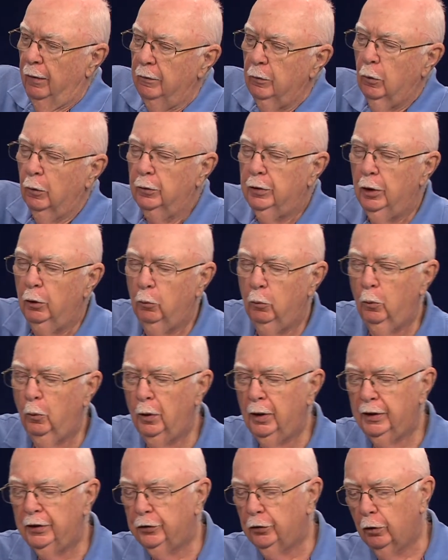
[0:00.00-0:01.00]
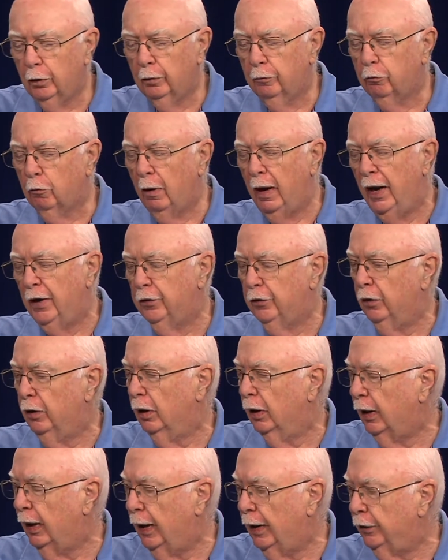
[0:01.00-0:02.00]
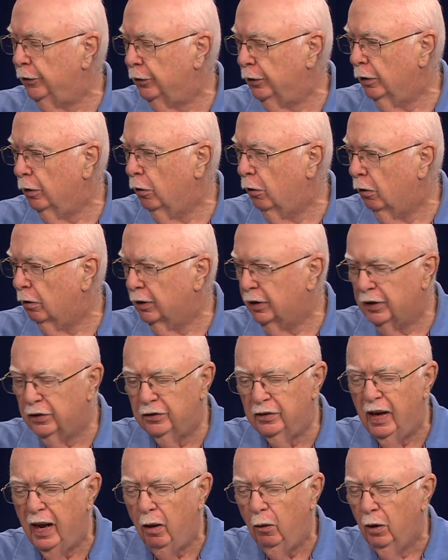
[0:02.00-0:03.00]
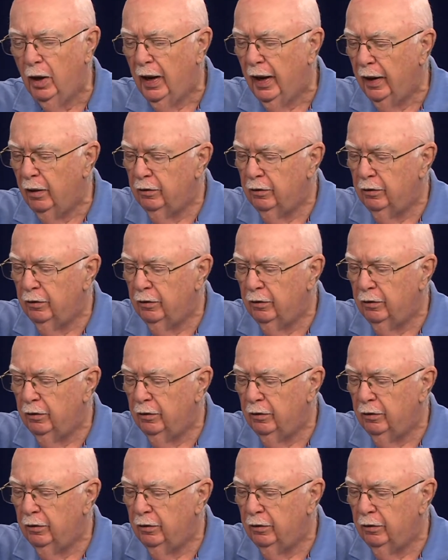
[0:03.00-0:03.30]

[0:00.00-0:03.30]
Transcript: you know, we're sort of rationalizing all this now,